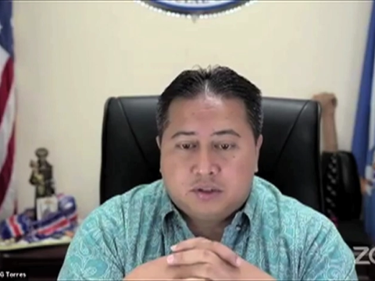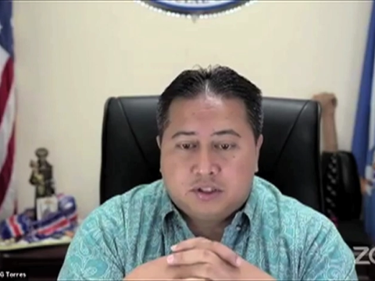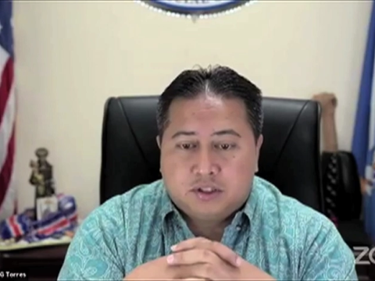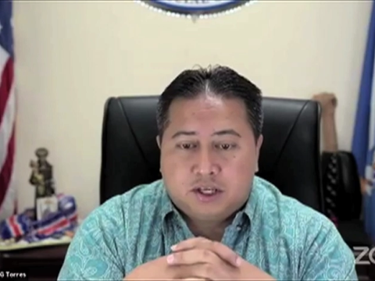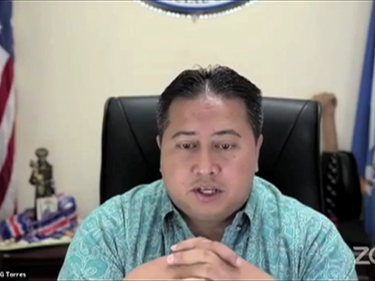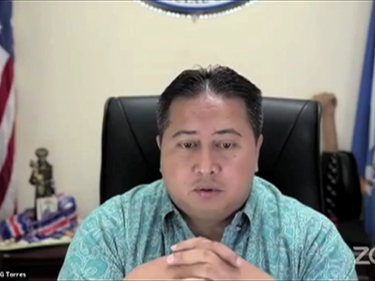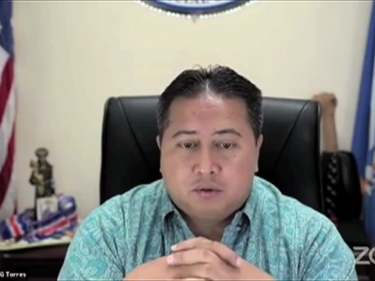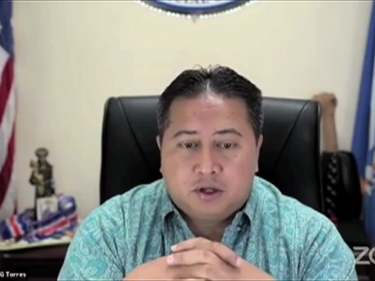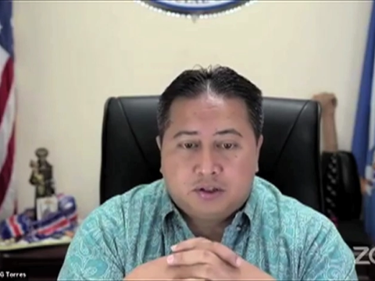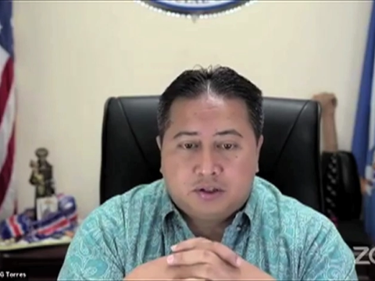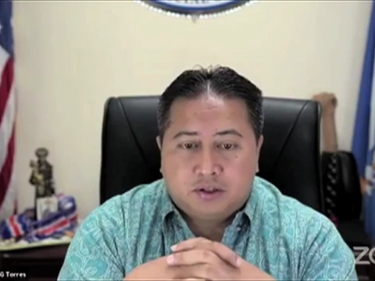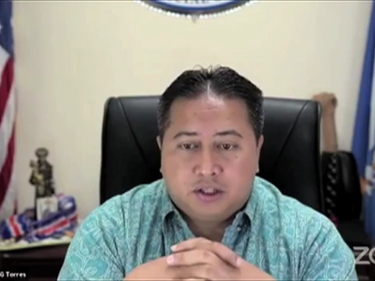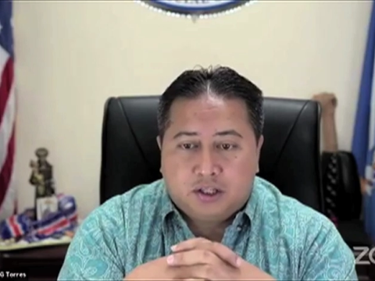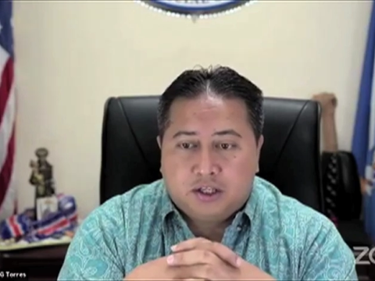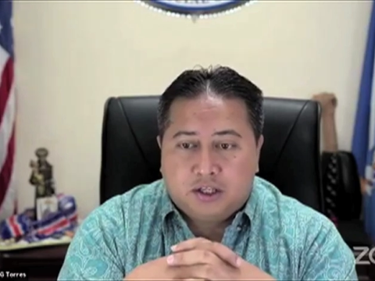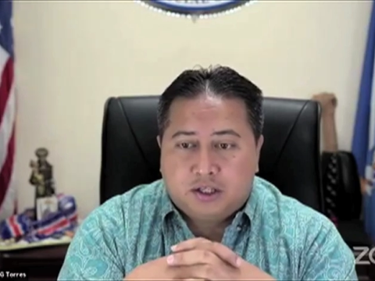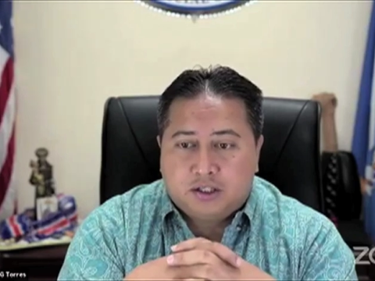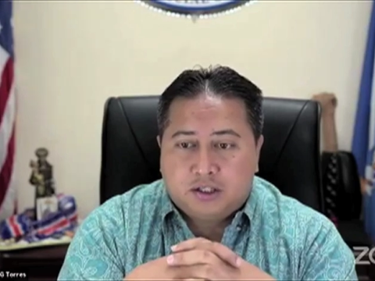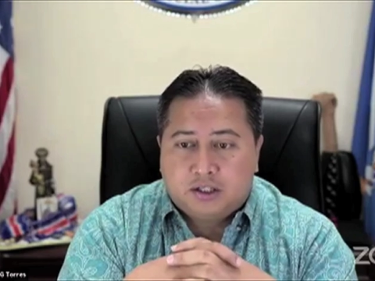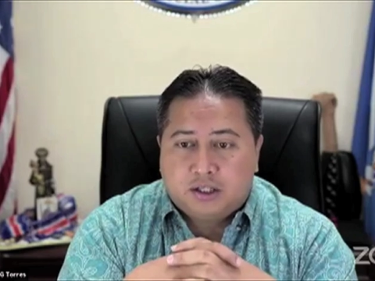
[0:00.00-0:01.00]
one
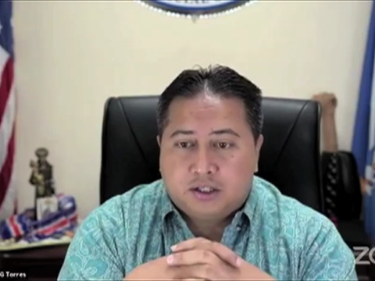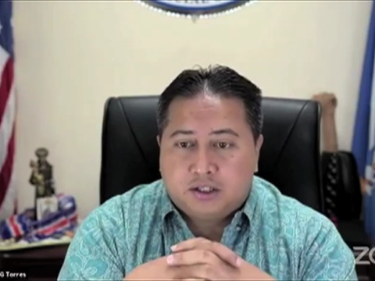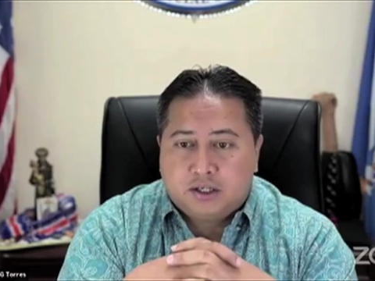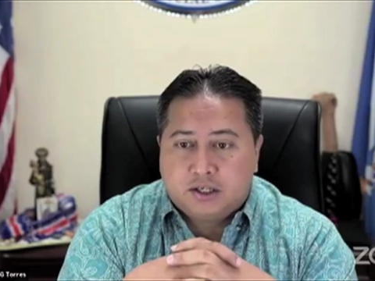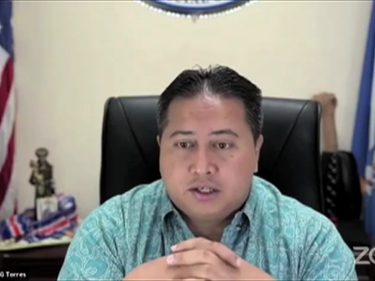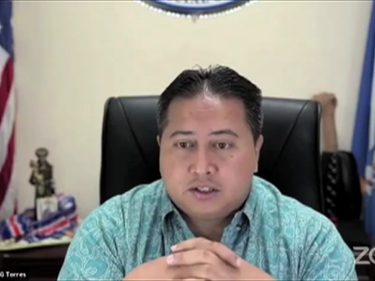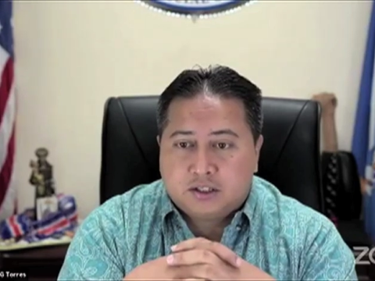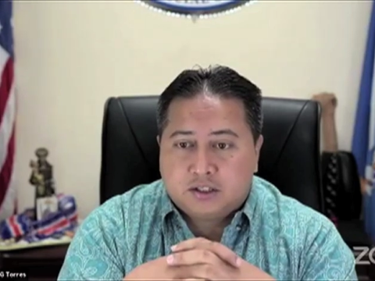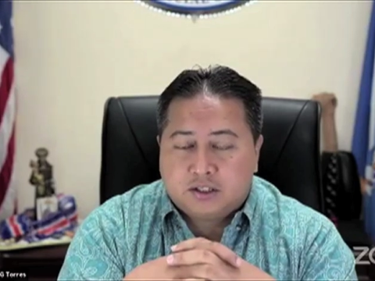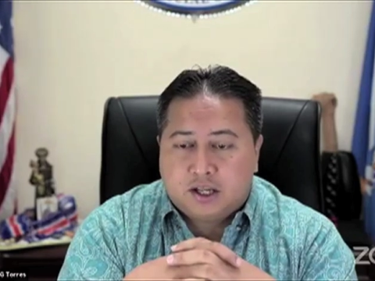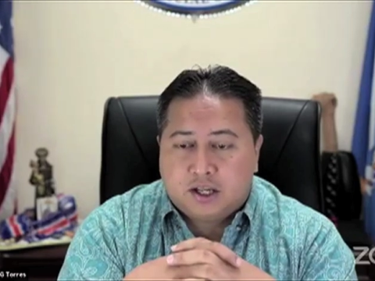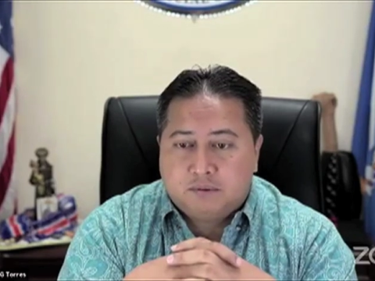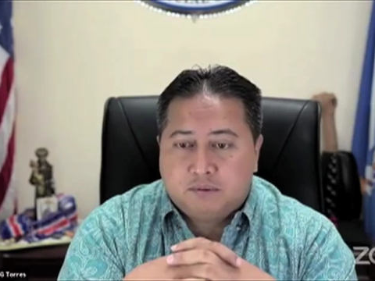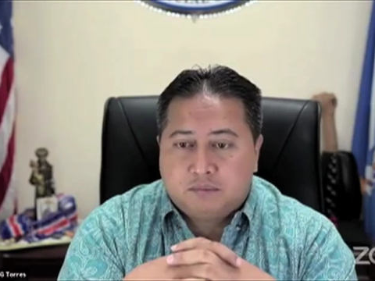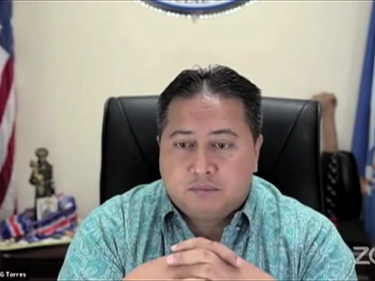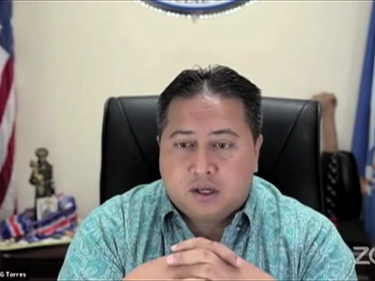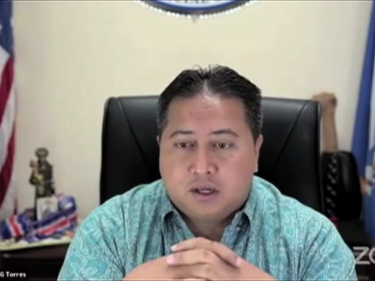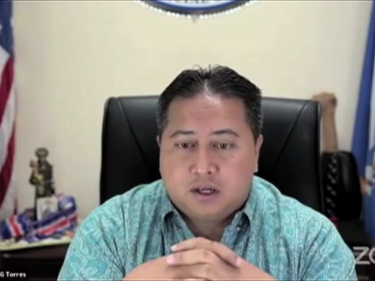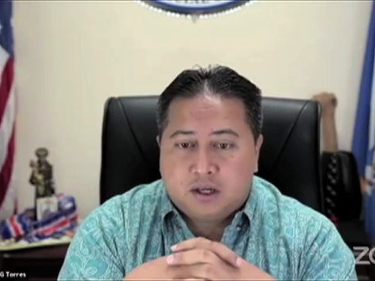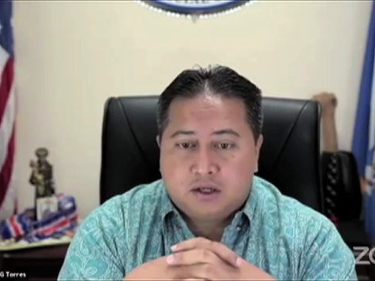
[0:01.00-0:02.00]
thing and then next time
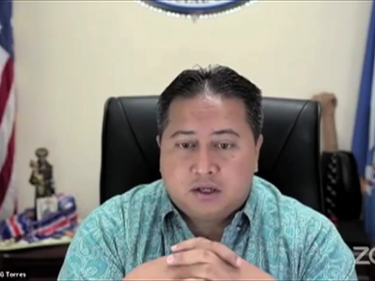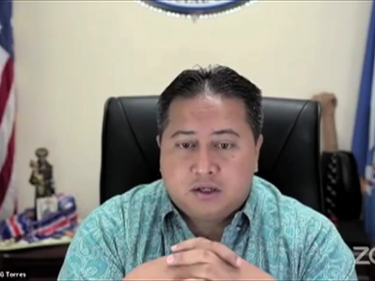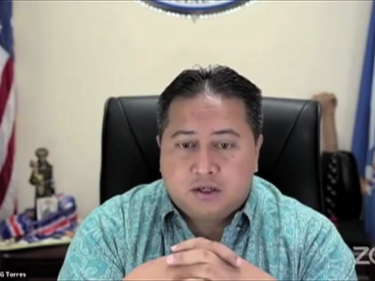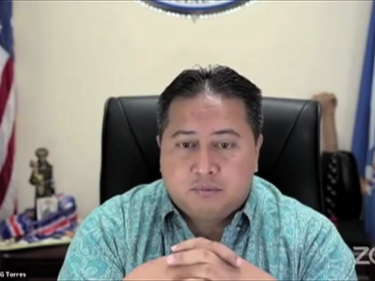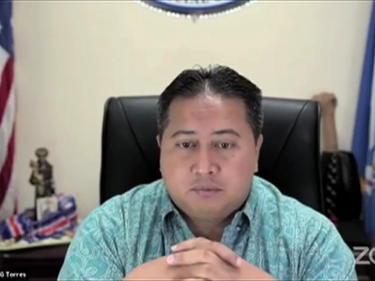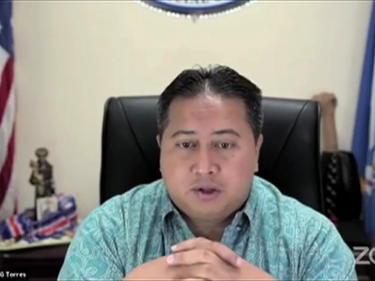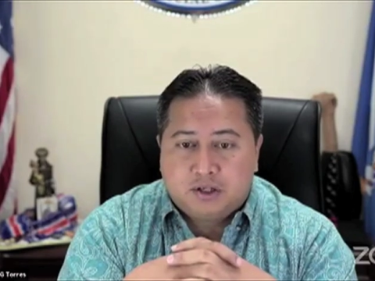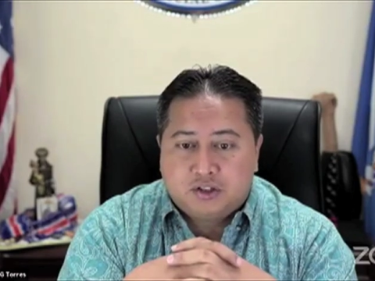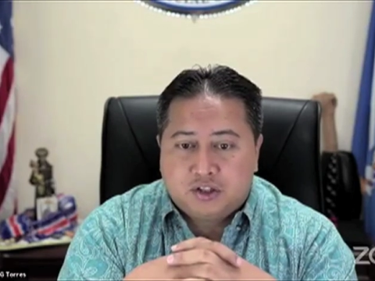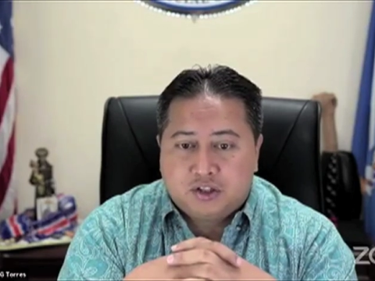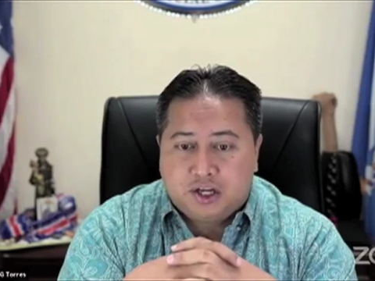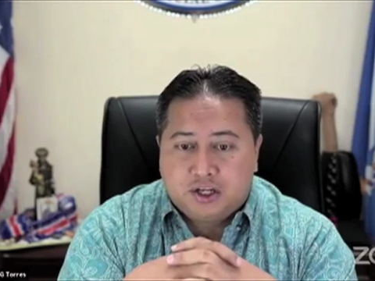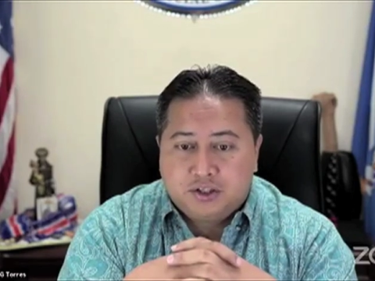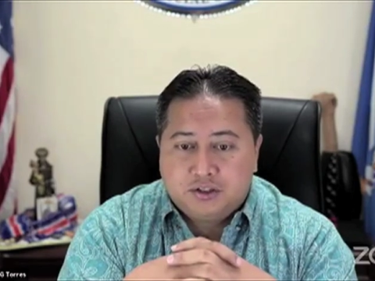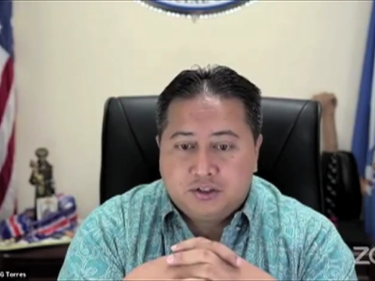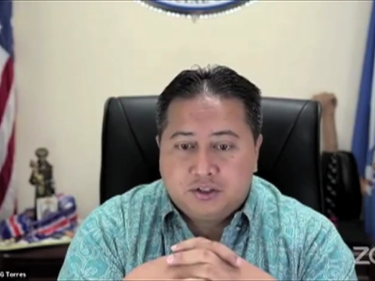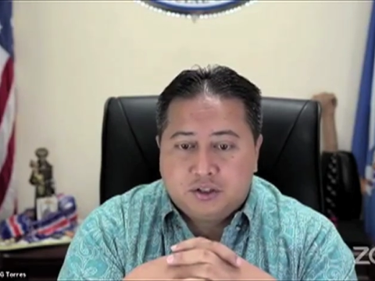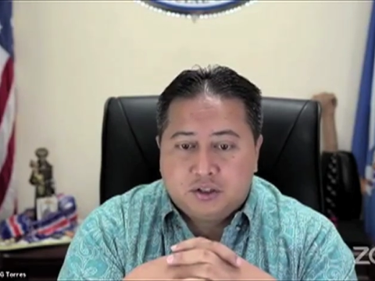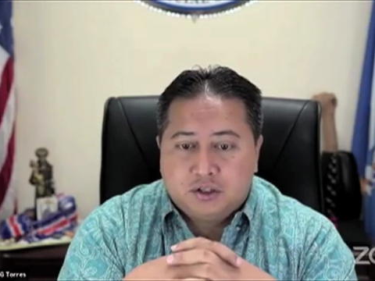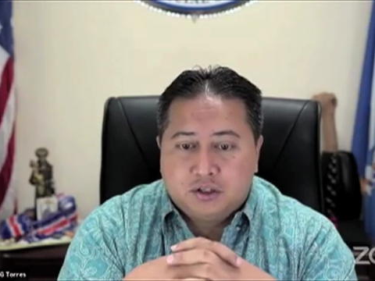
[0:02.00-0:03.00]
uh, it may
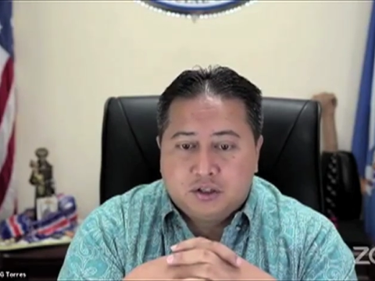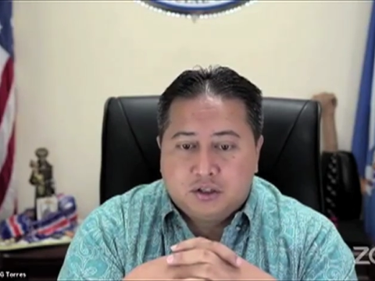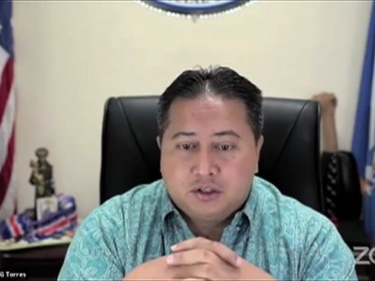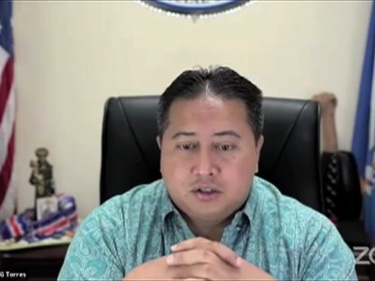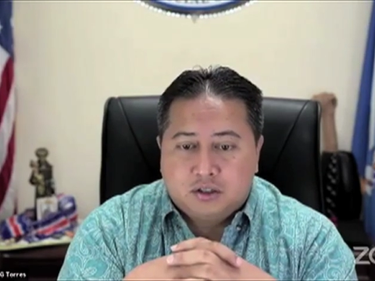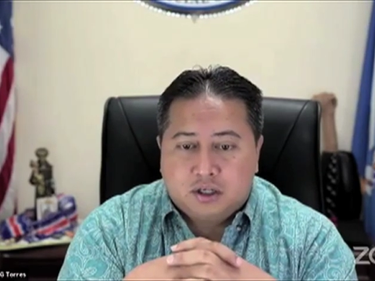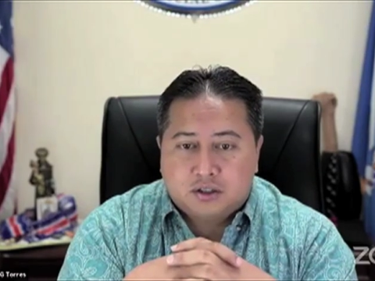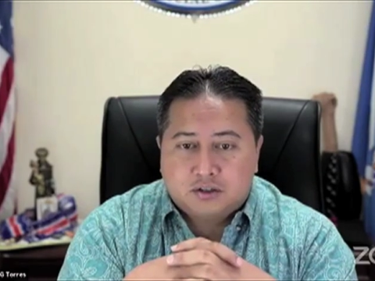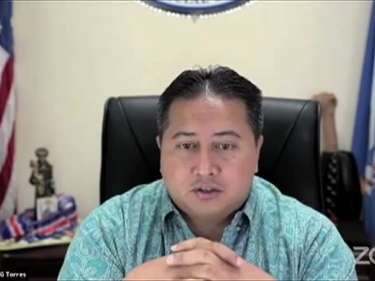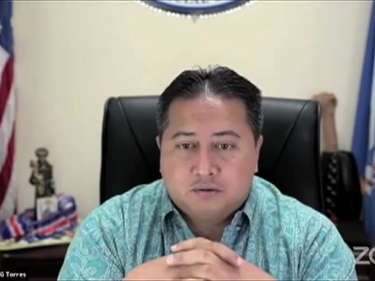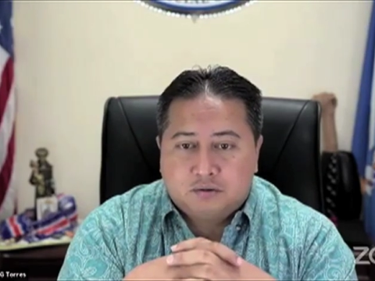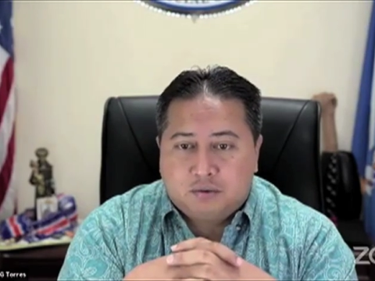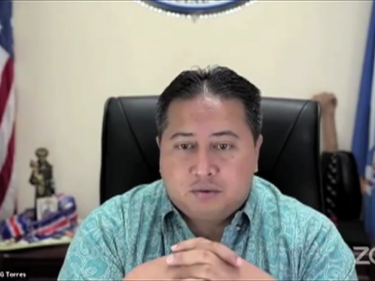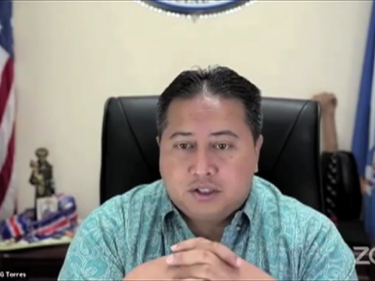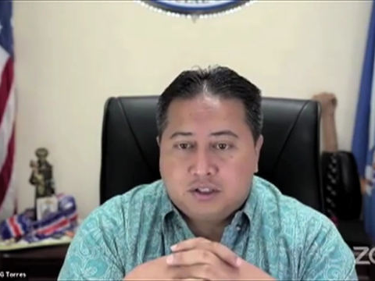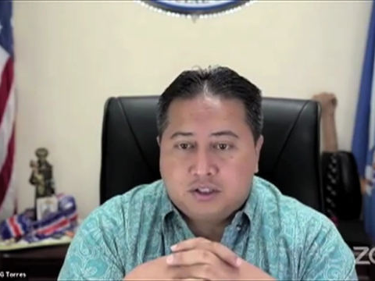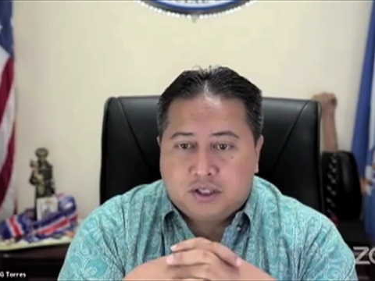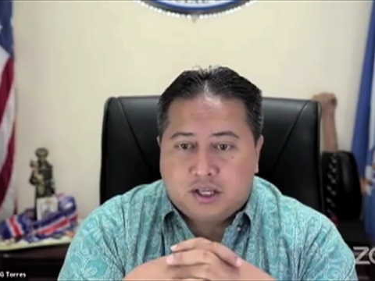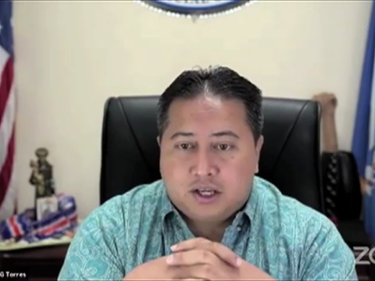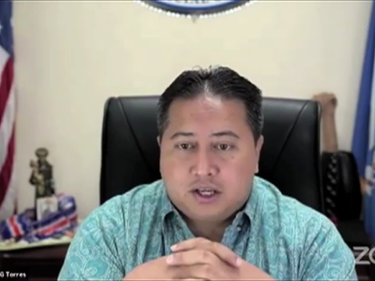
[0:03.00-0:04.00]
change. Doesn't
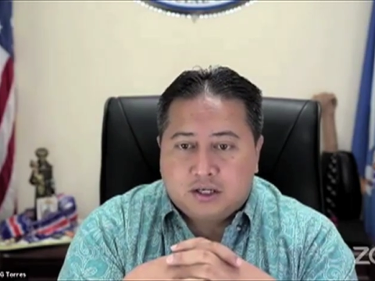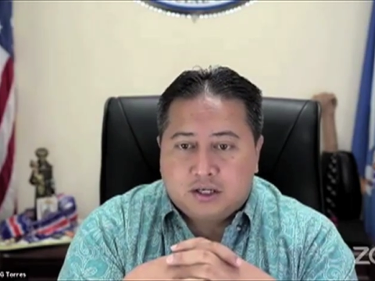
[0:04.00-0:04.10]
mean that